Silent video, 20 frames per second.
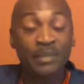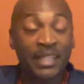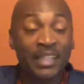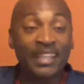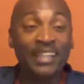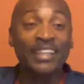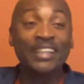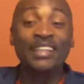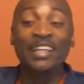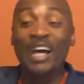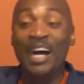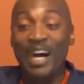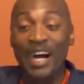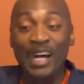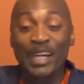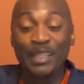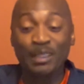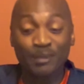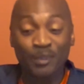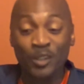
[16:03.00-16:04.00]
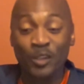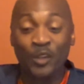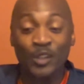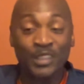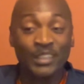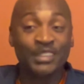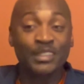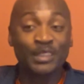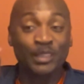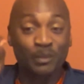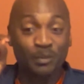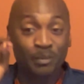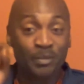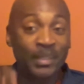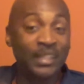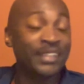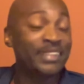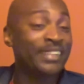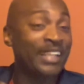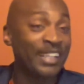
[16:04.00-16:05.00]
mean I am going to
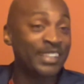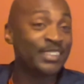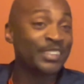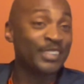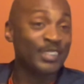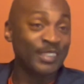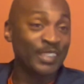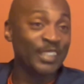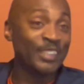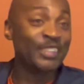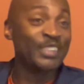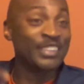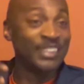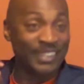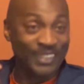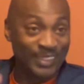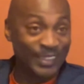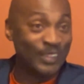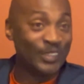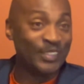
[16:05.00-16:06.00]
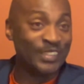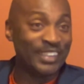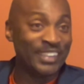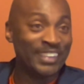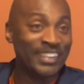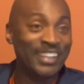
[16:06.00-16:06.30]
pick that suggestion and use it.